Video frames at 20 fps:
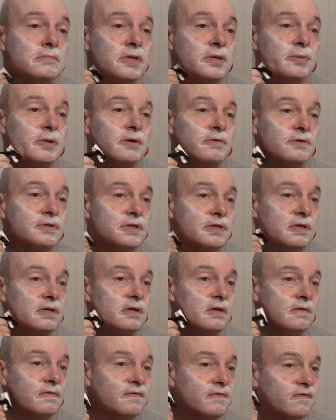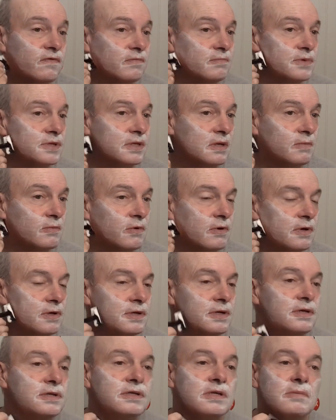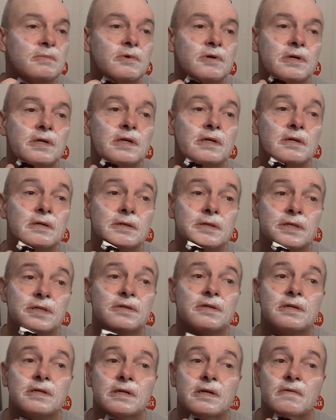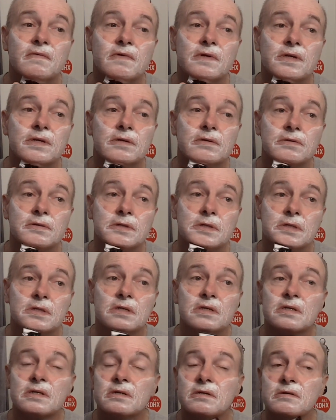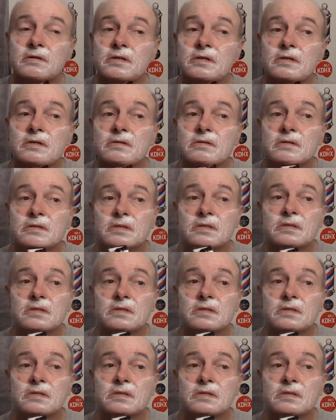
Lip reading: Maybe it was a gift from someone to someone else and they never used it. I don't know.